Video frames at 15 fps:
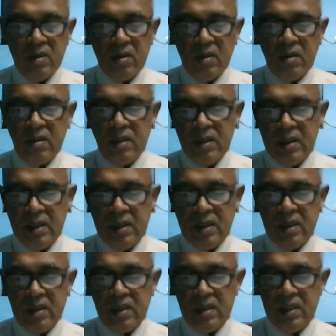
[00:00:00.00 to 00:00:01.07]

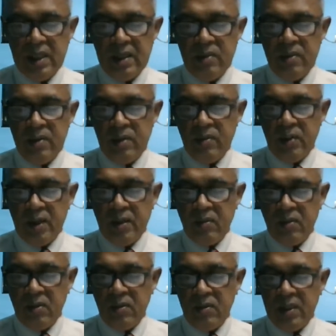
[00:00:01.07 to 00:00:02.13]
solution shall be
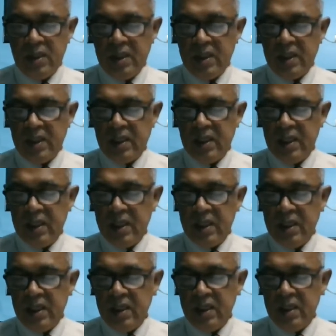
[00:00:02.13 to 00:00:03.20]
performed in a
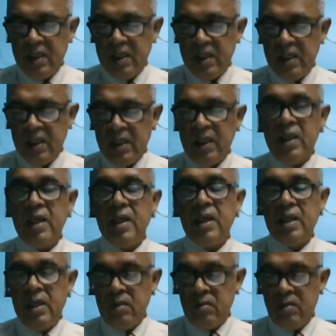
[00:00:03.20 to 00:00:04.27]
clean
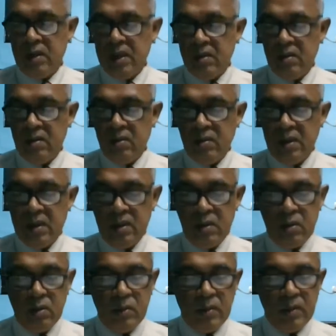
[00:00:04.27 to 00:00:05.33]
air environment
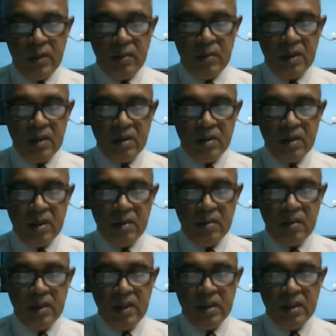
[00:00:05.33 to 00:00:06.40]
to prevent
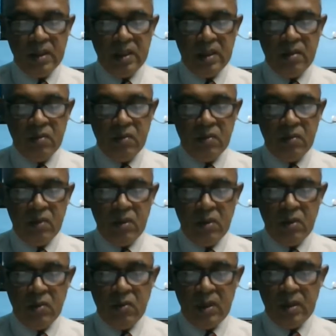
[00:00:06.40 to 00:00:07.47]
contamination
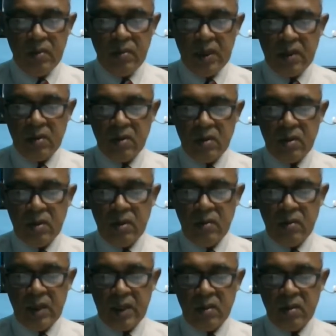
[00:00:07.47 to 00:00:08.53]
with
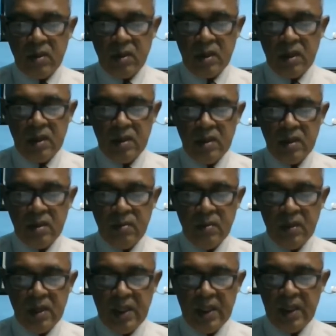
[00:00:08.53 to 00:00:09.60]
microorganism
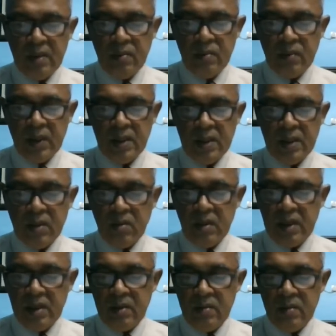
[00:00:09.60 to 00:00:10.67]
and
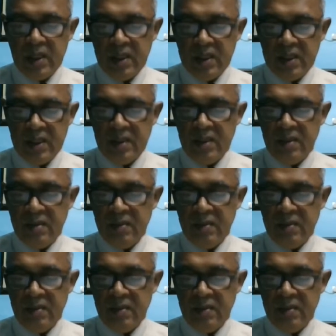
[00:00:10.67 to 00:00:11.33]
particulate matter.